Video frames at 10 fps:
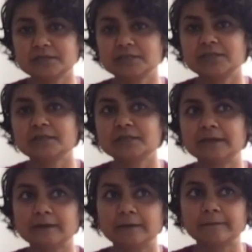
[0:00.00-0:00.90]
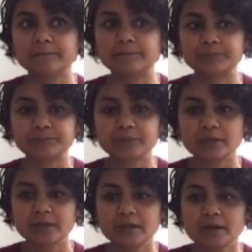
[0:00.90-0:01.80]
and the
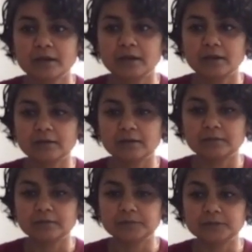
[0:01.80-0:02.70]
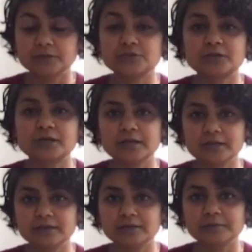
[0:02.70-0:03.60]

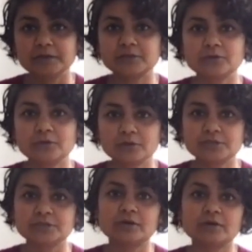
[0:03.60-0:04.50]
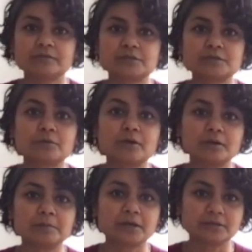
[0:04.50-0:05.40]
agile methodology of the
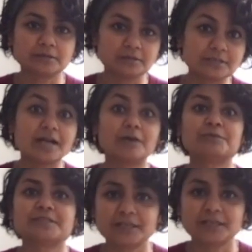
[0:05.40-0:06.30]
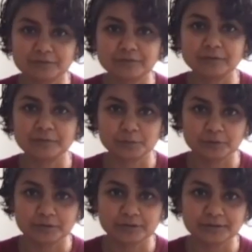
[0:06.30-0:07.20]
smaller partners outside of the pharma
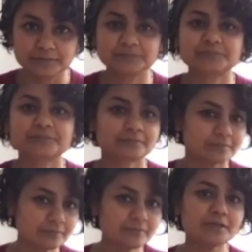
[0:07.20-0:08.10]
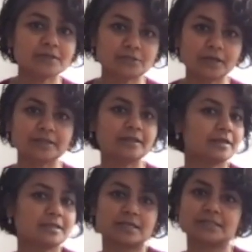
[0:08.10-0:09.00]
world. So I
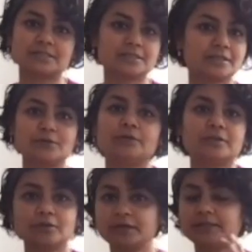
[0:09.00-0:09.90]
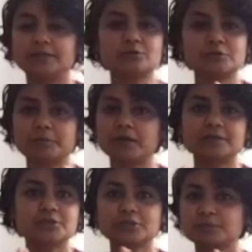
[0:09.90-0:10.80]
think, as a concluding thought, I think those
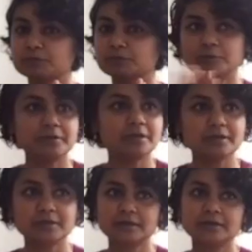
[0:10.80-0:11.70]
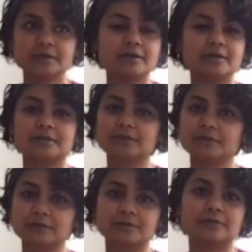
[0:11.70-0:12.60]
partnerships would be they
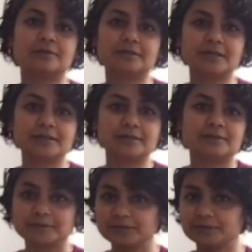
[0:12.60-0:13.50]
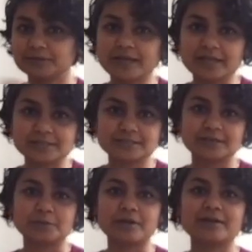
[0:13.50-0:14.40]
are the ace
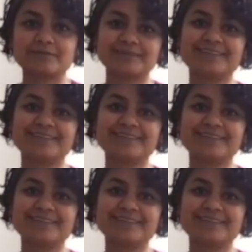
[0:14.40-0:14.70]
that we have.